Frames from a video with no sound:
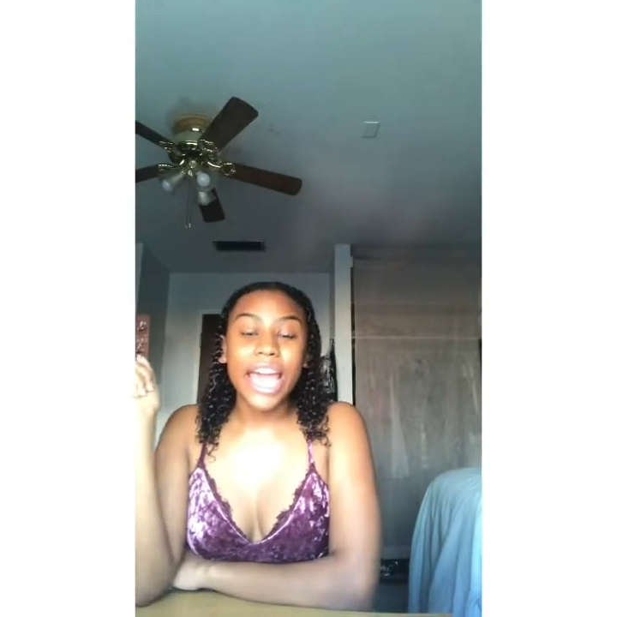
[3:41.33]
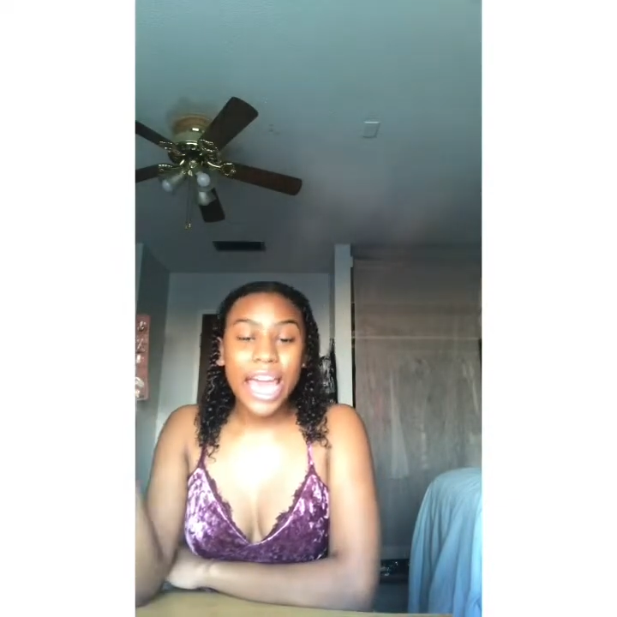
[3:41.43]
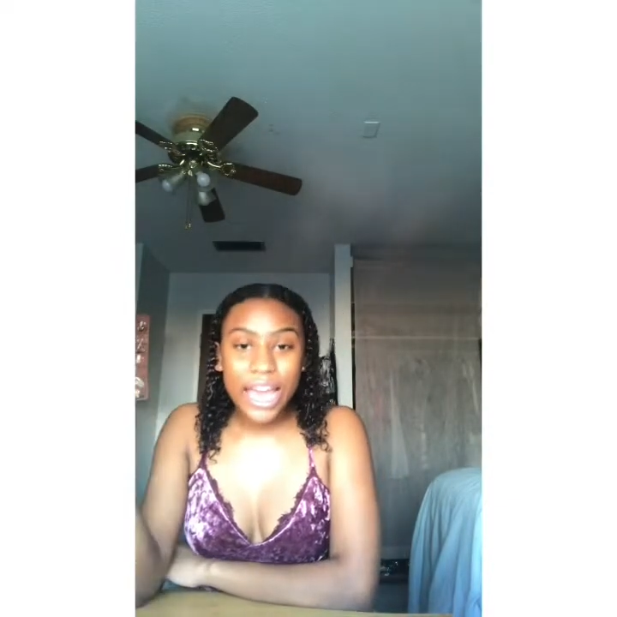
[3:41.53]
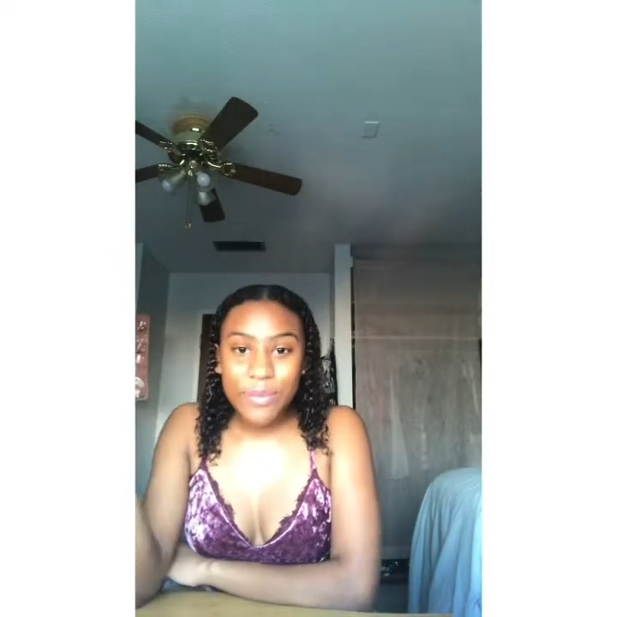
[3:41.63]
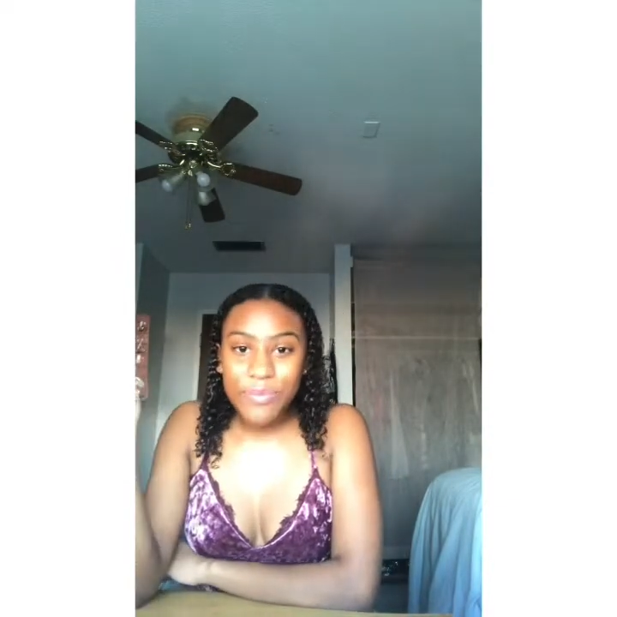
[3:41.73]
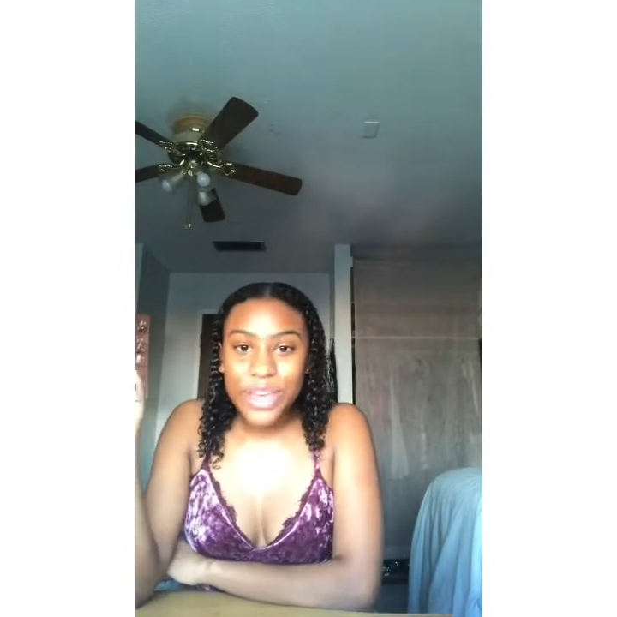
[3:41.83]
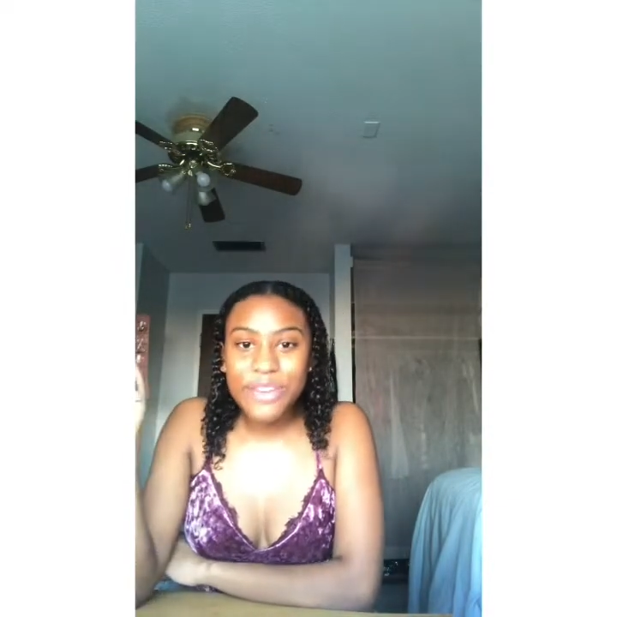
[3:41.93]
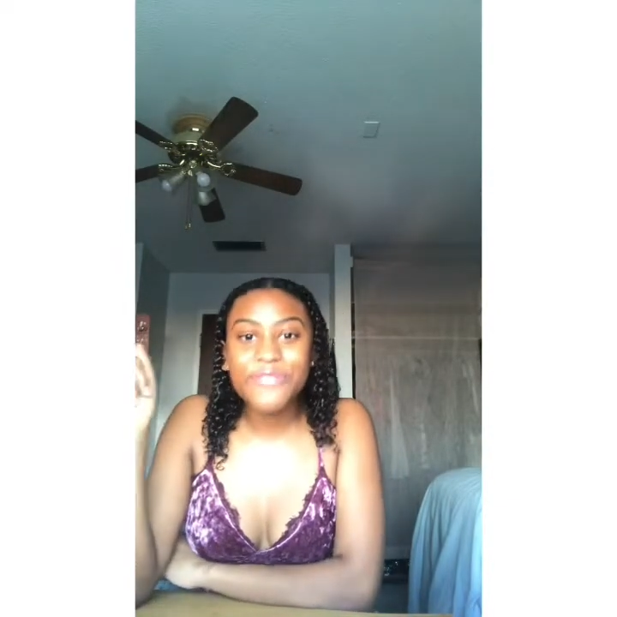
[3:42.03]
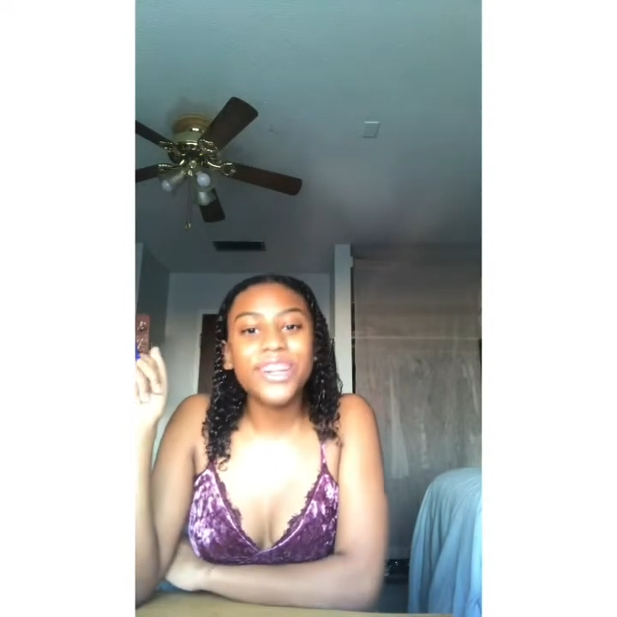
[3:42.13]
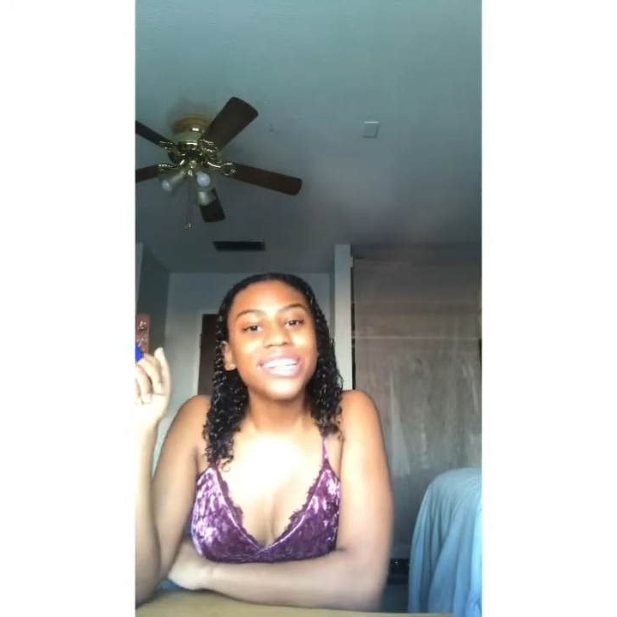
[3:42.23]
hate me
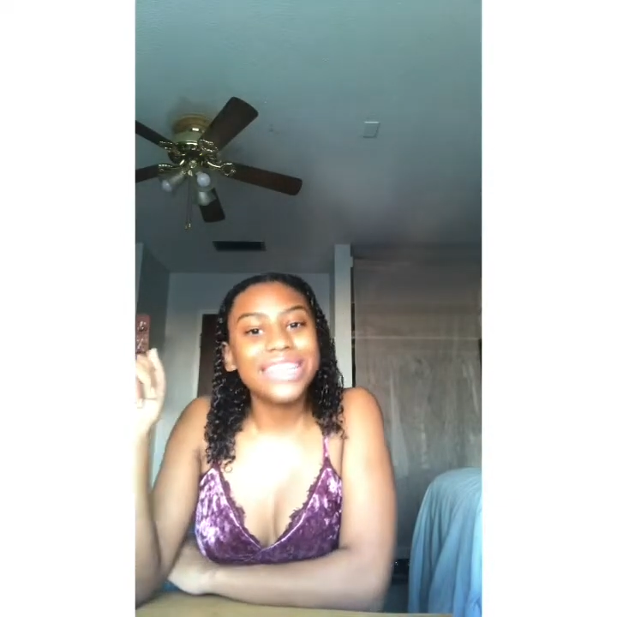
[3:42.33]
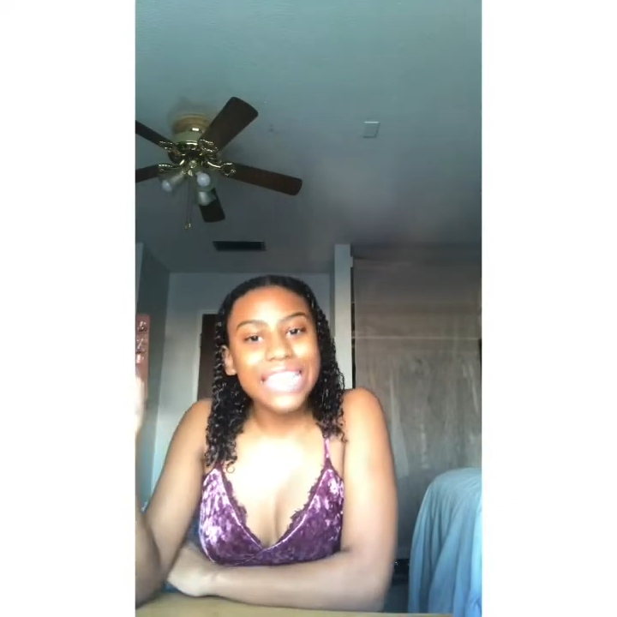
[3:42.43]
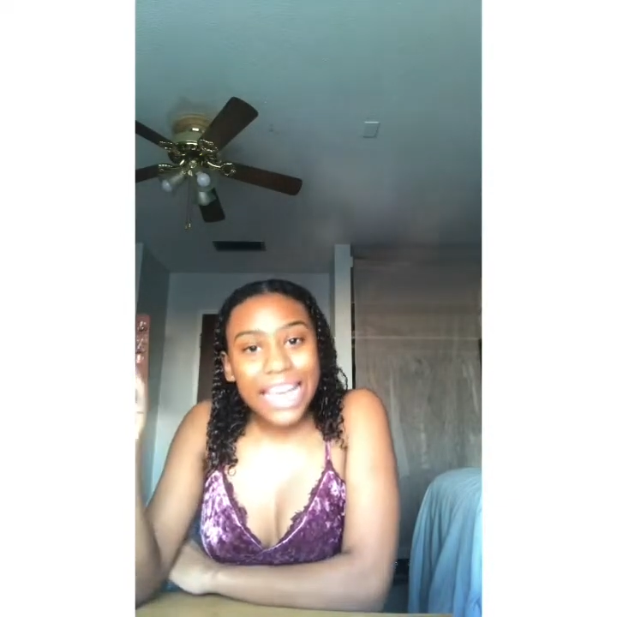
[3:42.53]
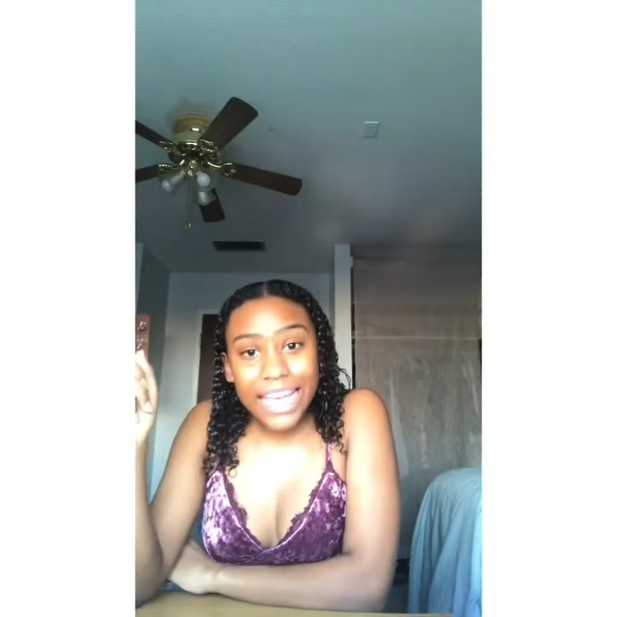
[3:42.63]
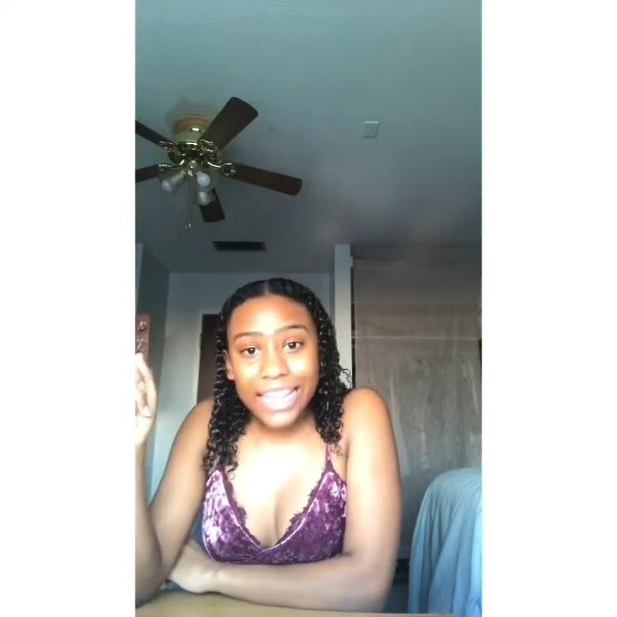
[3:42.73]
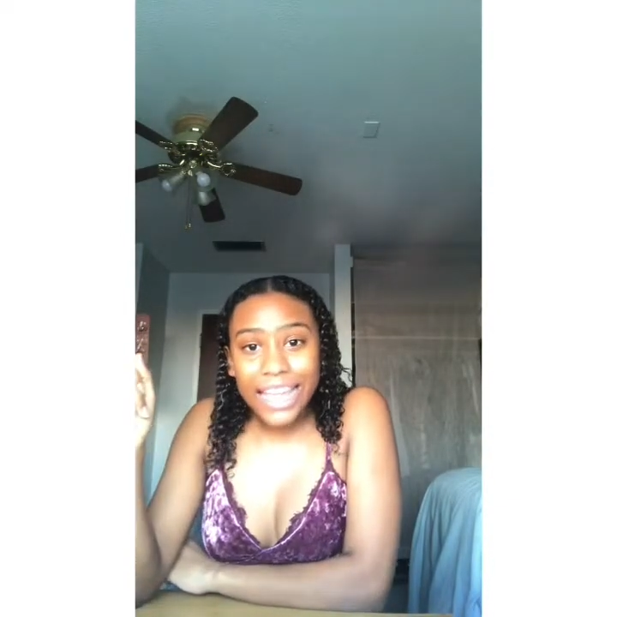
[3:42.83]
for saying